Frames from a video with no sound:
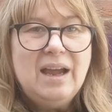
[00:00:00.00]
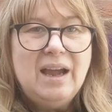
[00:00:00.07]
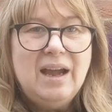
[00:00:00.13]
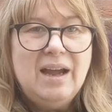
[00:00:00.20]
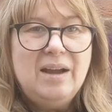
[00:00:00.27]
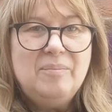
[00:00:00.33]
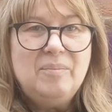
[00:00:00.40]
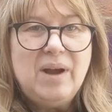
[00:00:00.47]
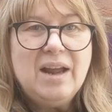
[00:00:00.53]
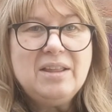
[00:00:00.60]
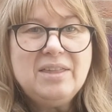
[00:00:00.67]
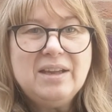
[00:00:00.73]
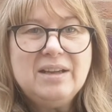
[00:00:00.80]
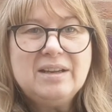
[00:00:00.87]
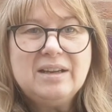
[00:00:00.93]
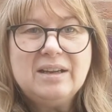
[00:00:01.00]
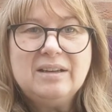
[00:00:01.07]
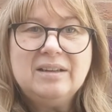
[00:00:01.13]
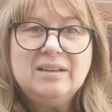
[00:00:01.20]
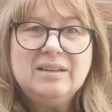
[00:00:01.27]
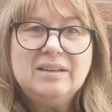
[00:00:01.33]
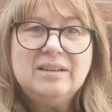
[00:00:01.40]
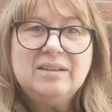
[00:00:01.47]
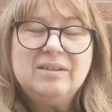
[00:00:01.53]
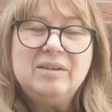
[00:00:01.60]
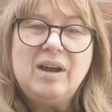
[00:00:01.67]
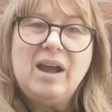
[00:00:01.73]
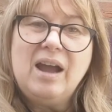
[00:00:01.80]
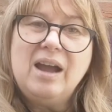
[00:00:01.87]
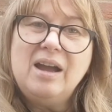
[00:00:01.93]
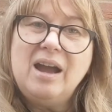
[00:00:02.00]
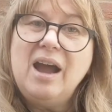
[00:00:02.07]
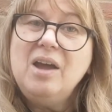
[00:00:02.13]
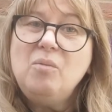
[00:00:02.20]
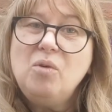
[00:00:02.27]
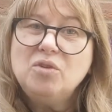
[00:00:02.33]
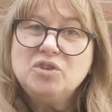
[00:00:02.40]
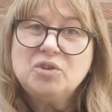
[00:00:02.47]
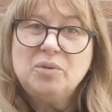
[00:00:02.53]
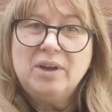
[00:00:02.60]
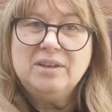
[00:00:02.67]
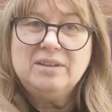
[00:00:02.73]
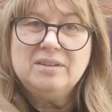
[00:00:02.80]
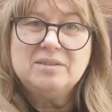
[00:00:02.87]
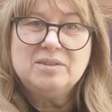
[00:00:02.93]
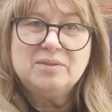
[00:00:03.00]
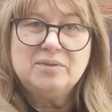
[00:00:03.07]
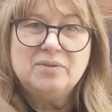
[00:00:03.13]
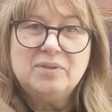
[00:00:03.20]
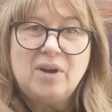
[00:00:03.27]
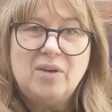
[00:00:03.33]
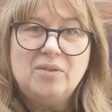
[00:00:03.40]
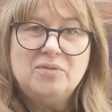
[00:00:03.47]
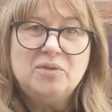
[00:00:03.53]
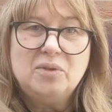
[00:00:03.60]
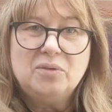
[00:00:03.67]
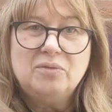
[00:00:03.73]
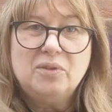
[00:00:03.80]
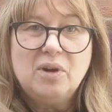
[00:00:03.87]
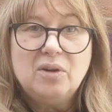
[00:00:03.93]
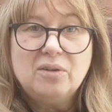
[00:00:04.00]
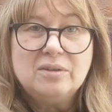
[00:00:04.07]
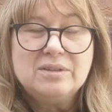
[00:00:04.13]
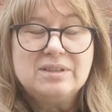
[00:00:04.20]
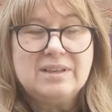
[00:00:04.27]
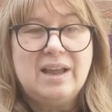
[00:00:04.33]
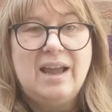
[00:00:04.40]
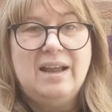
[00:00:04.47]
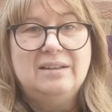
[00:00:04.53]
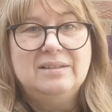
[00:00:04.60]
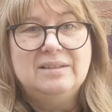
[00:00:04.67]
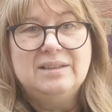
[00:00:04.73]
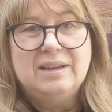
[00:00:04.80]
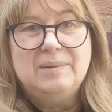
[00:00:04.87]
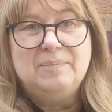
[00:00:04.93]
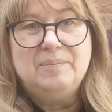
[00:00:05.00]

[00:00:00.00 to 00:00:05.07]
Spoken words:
I think I watch quite lots of your vlogs and